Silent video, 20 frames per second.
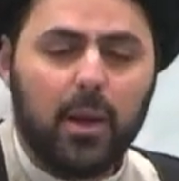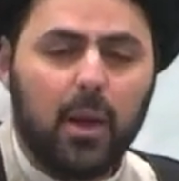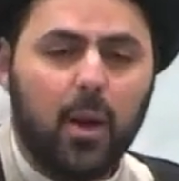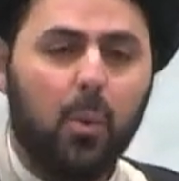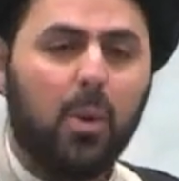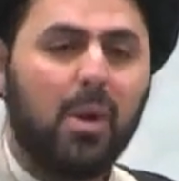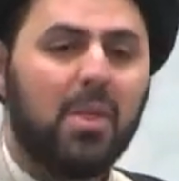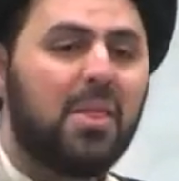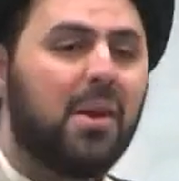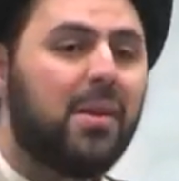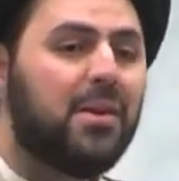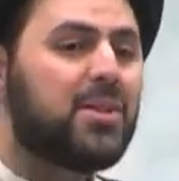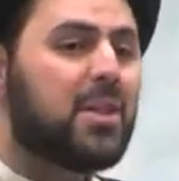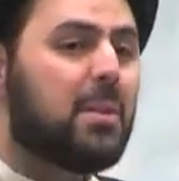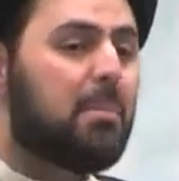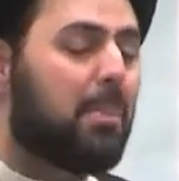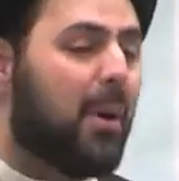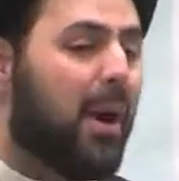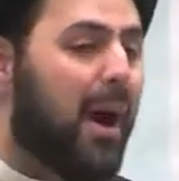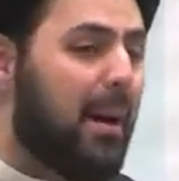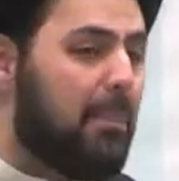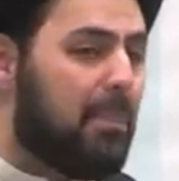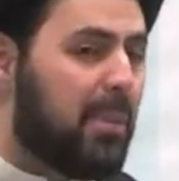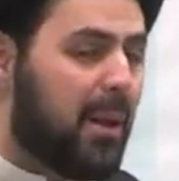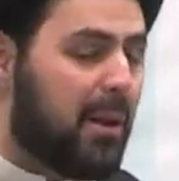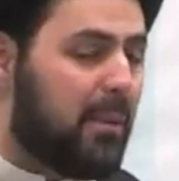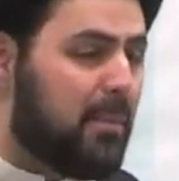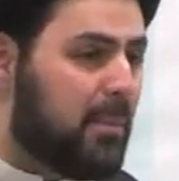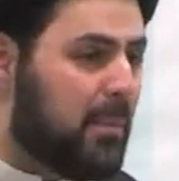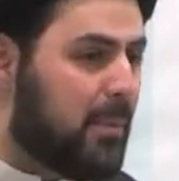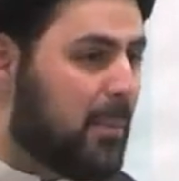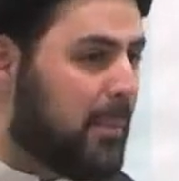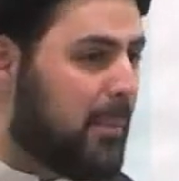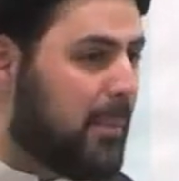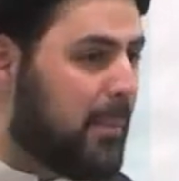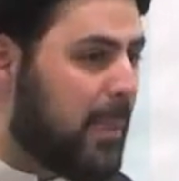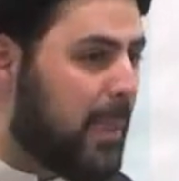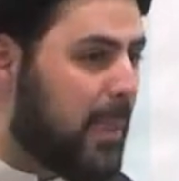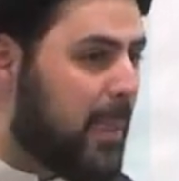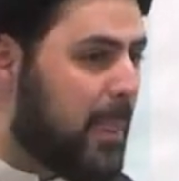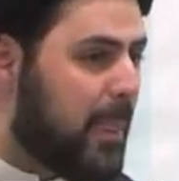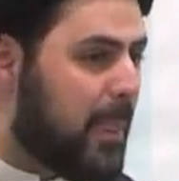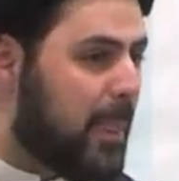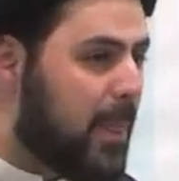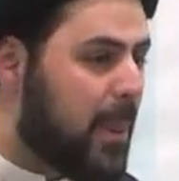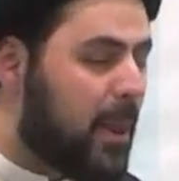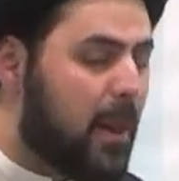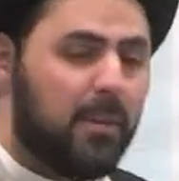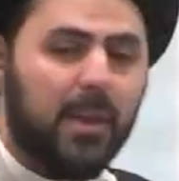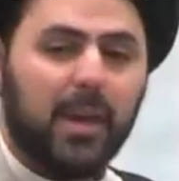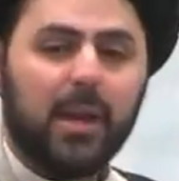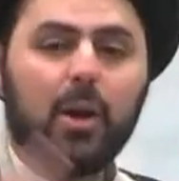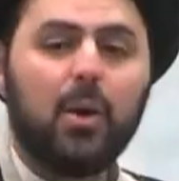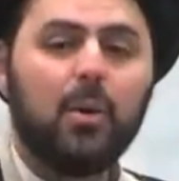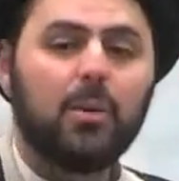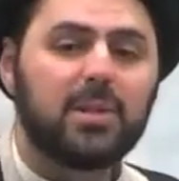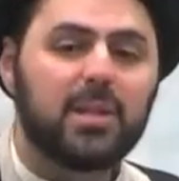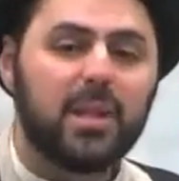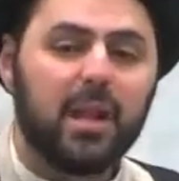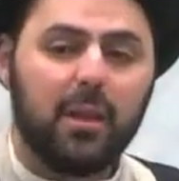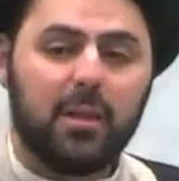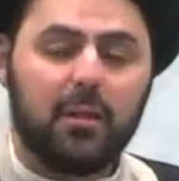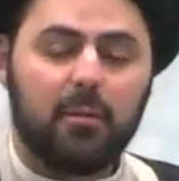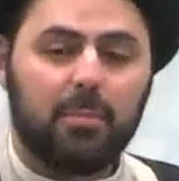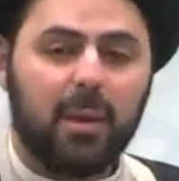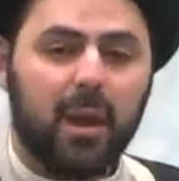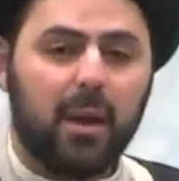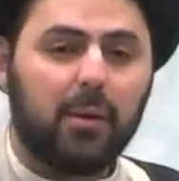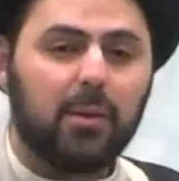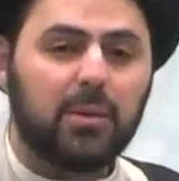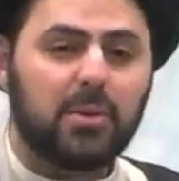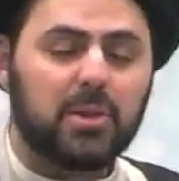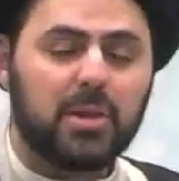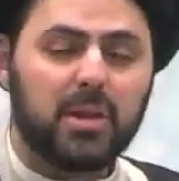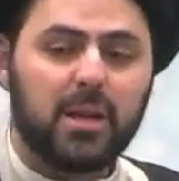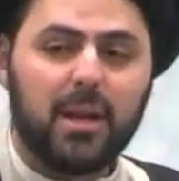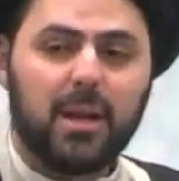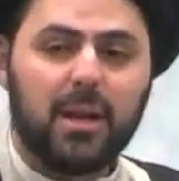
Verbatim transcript: When there's a problem, they go and tell their parents.